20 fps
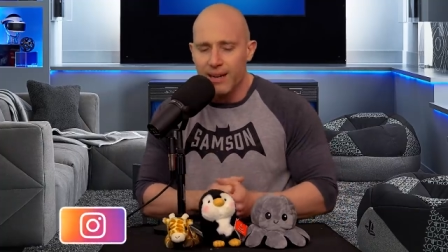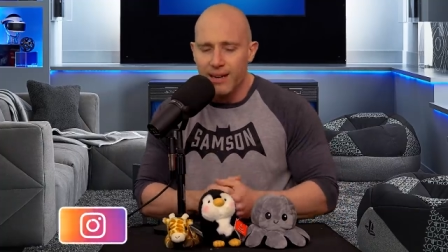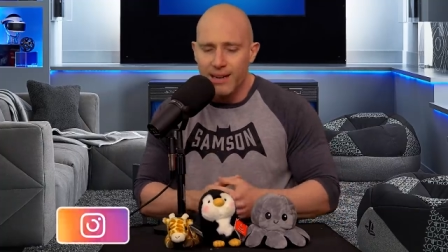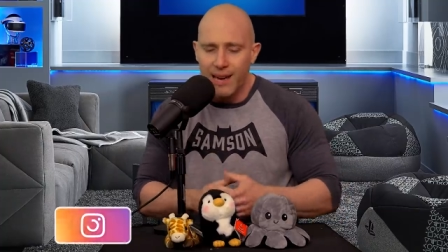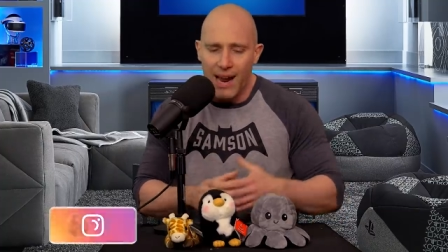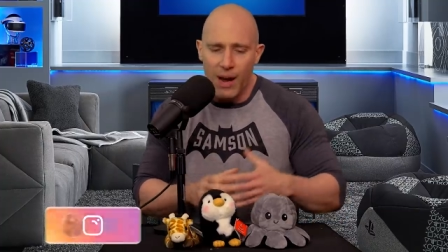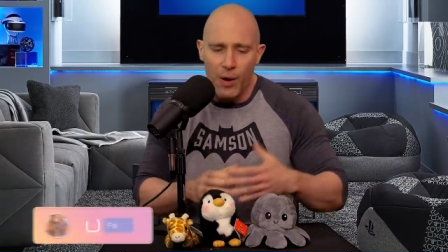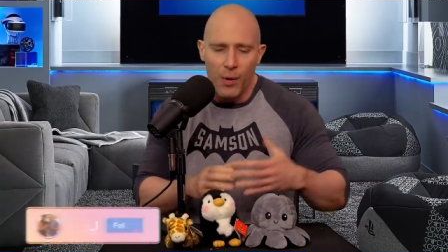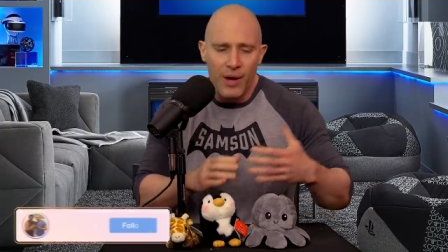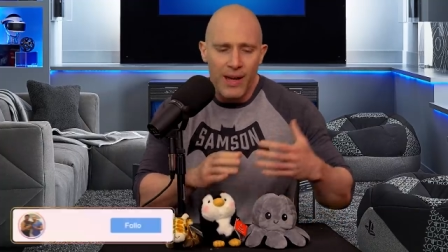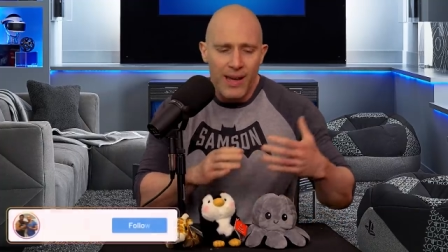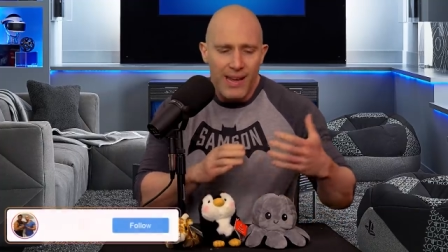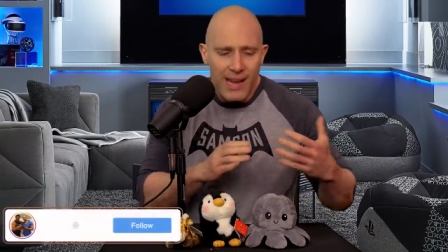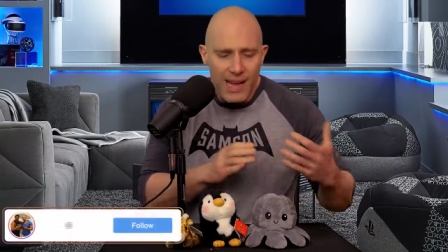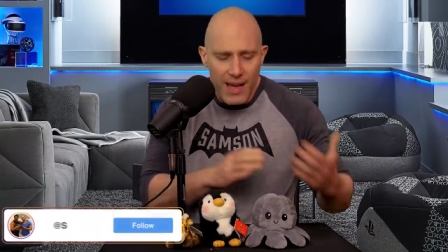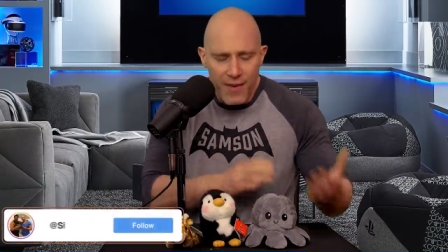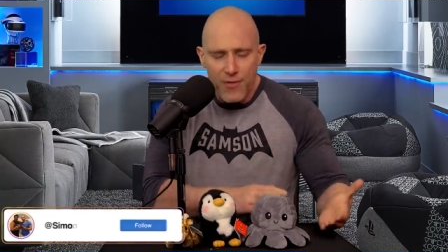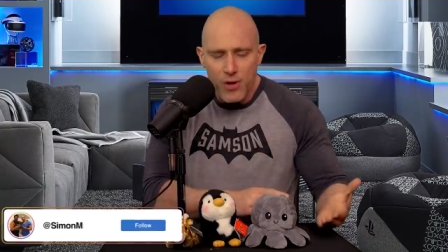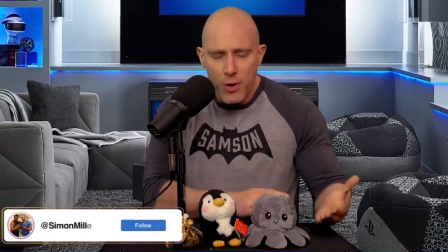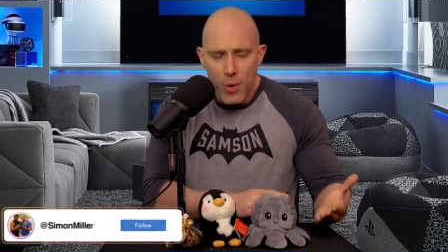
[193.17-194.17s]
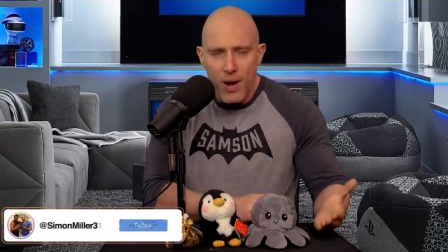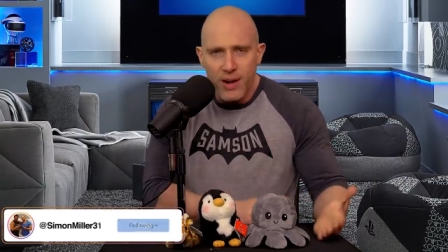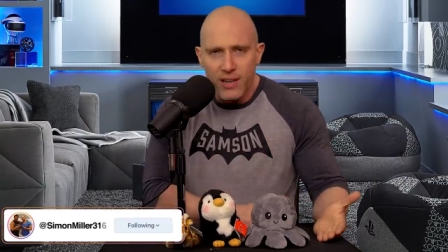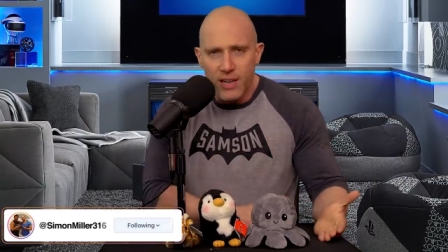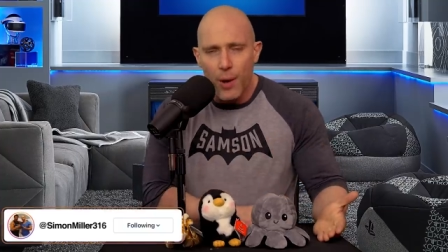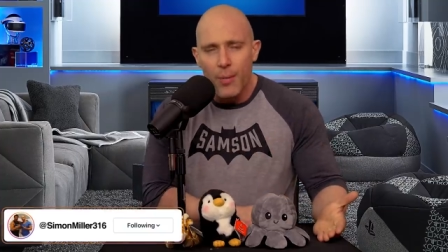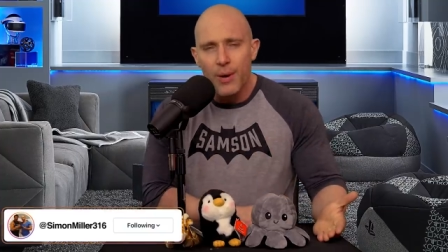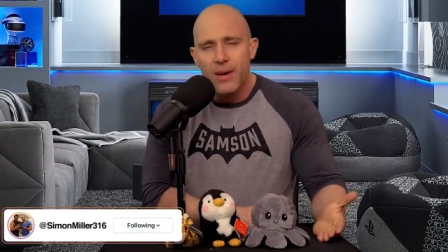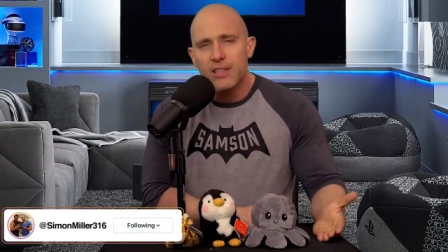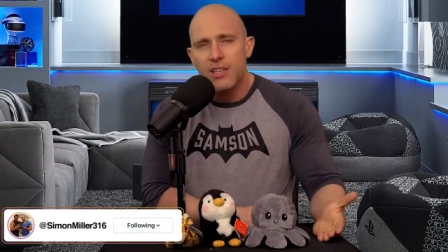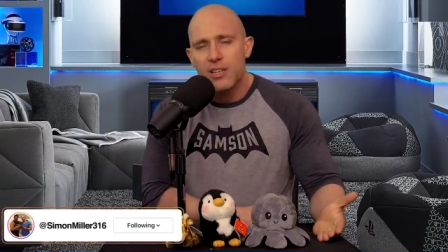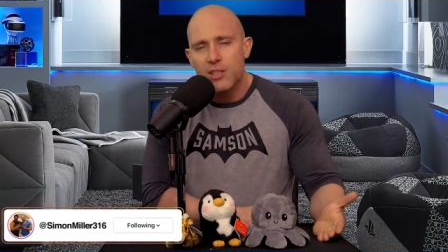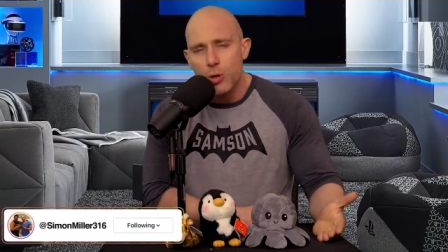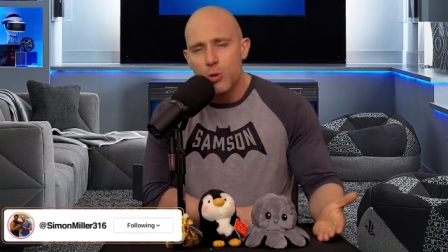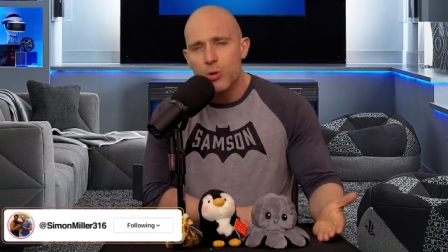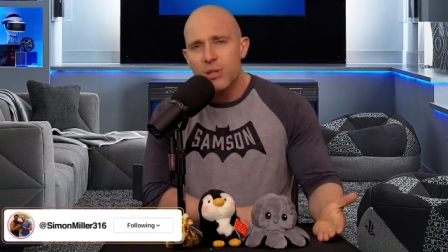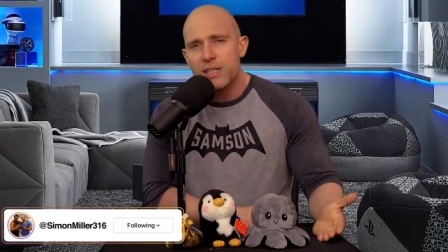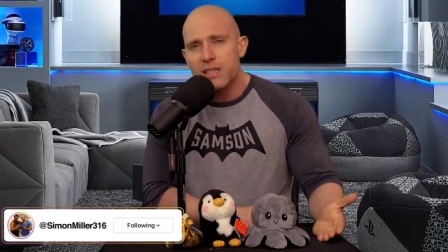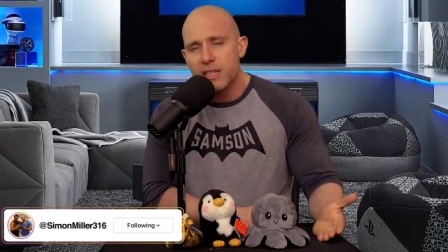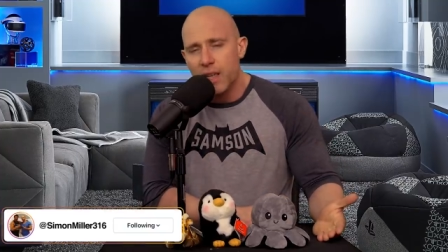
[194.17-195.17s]
Now, if you are going to
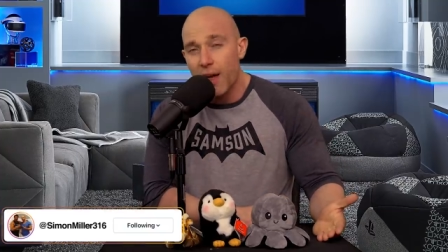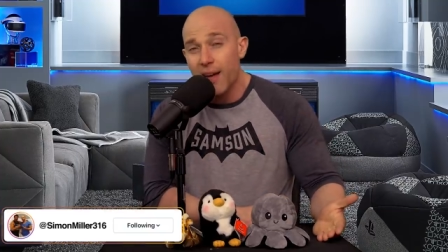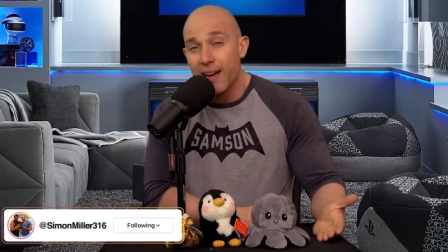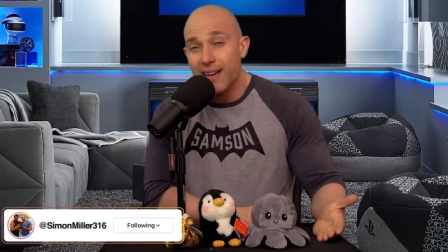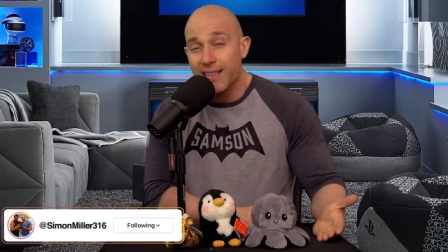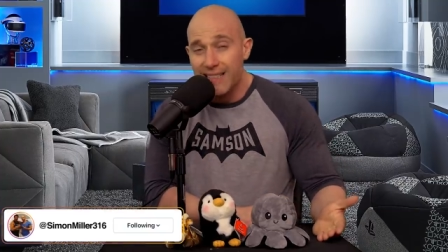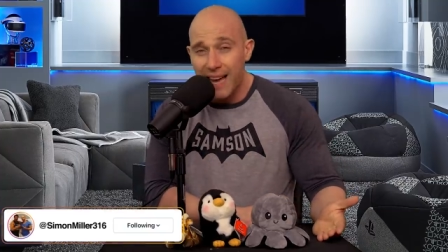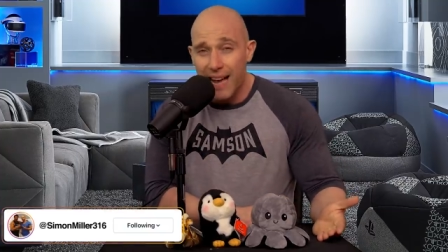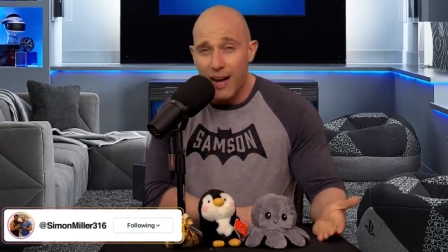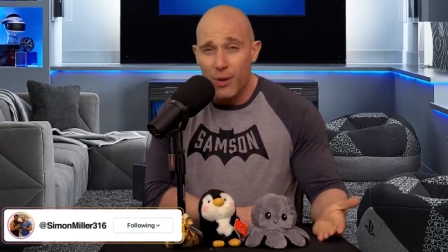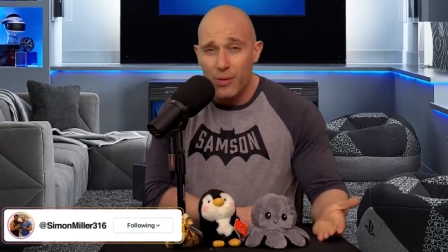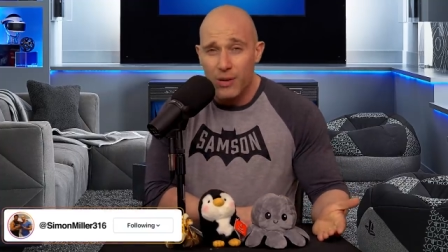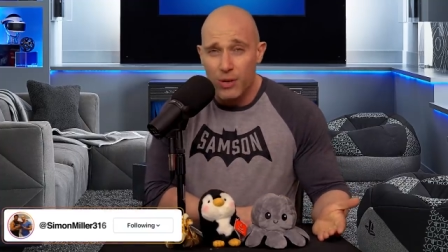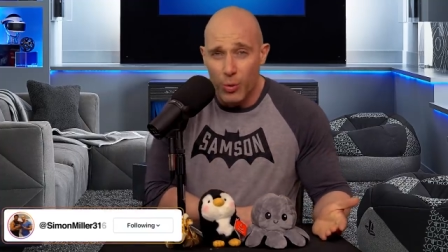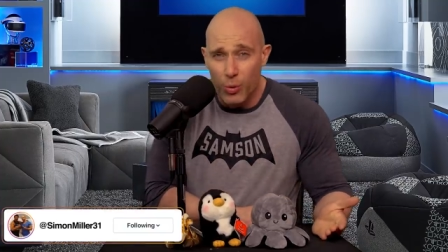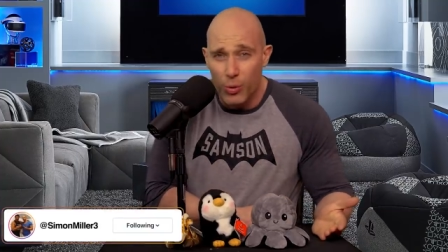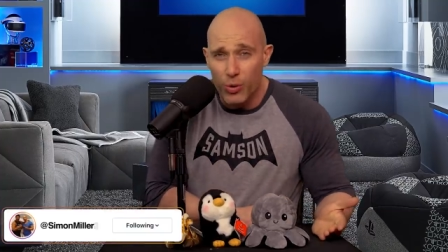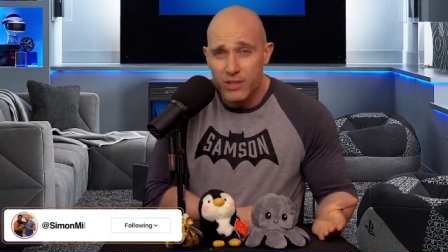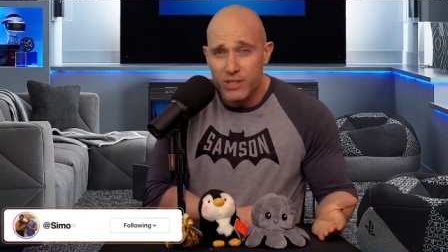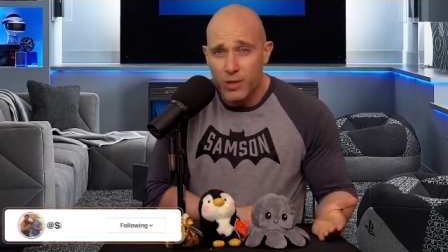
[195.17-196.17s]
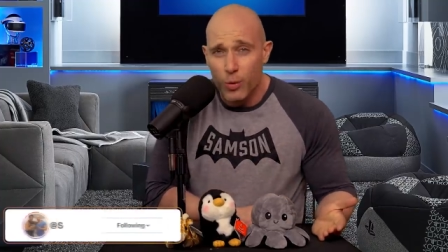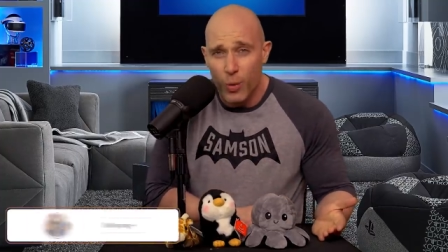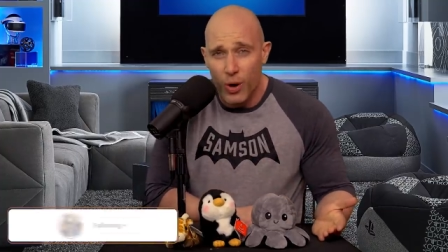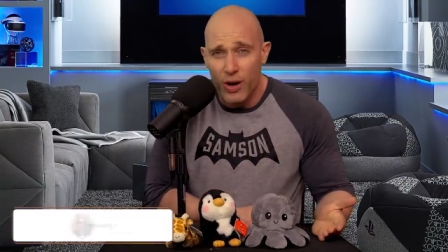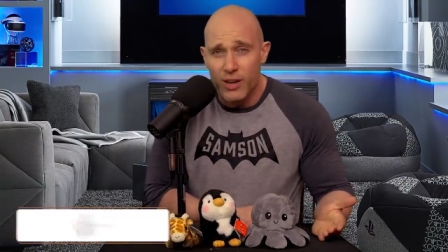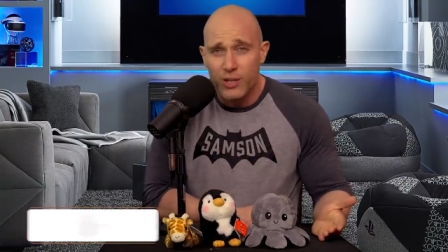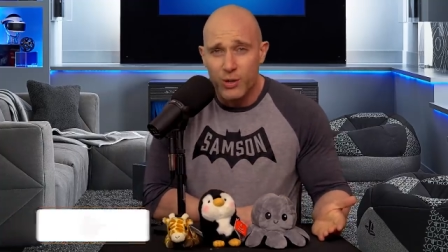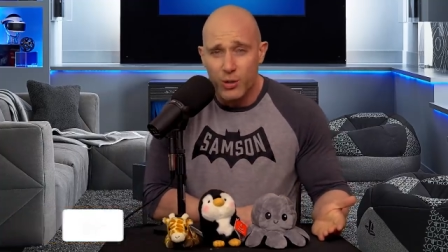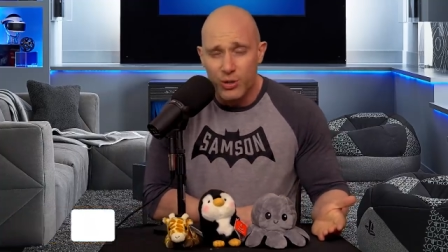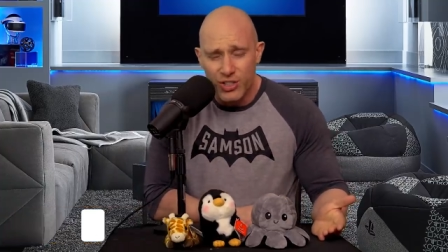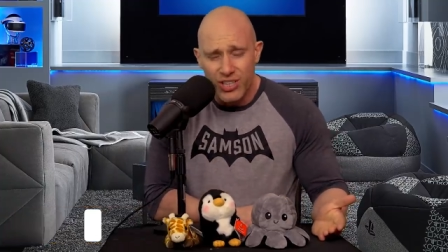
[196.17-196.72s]
do this lying down in order to work your